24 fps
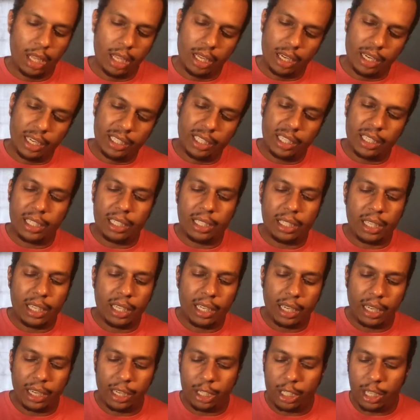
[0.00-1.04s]
This is
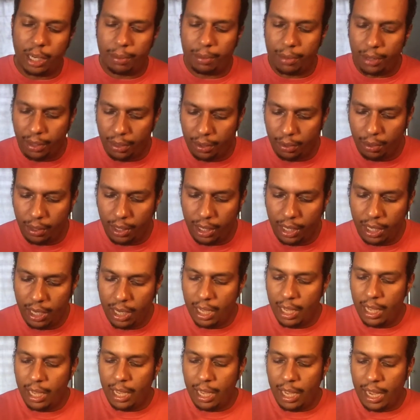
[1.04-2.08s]
still in chapter 3.
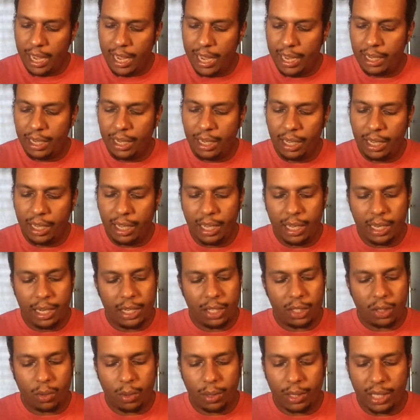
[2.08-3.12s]
And in
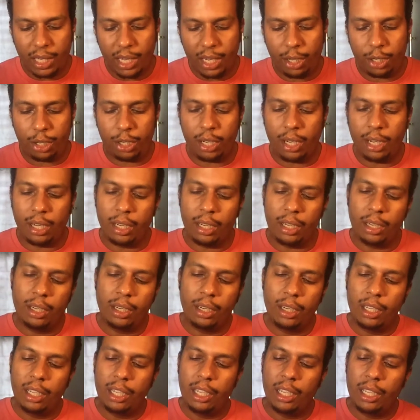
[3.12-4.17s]
this quotation,
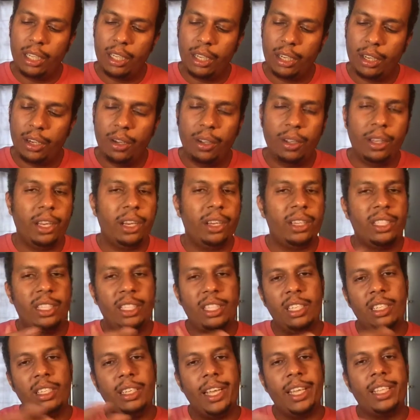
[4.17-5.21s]
you know, they're
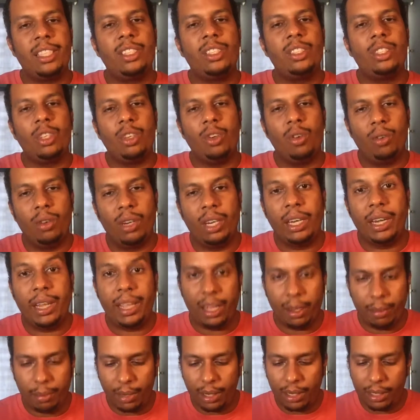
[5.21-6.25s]
still getting to know the
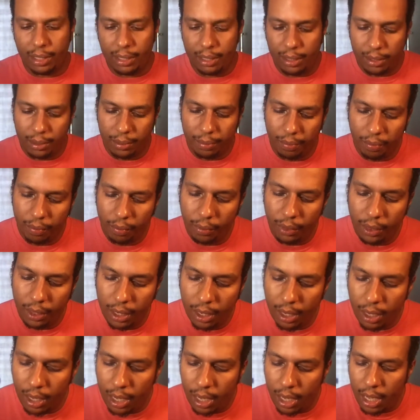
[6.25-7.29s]
neighbors.
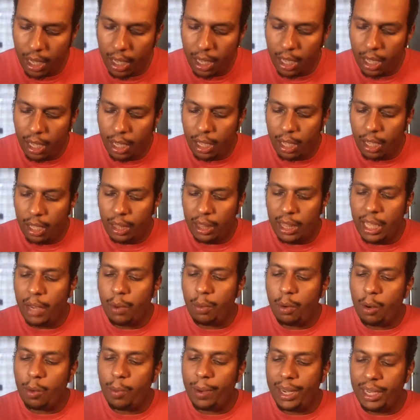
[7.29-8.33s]
They
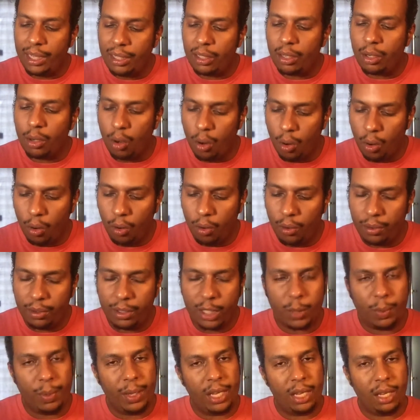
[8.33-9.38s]
were ready to go,
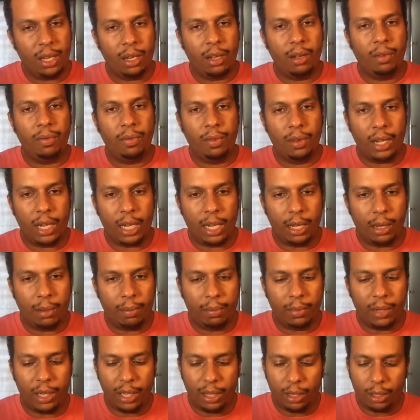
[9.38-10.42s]
speaking of
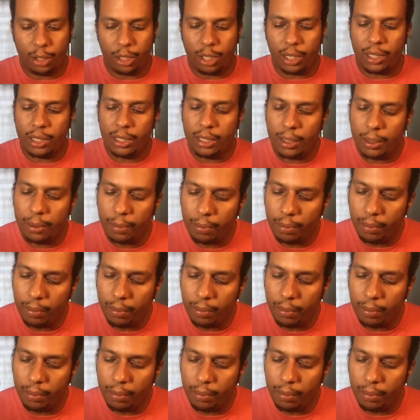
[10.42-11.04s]
um, the Hilchers.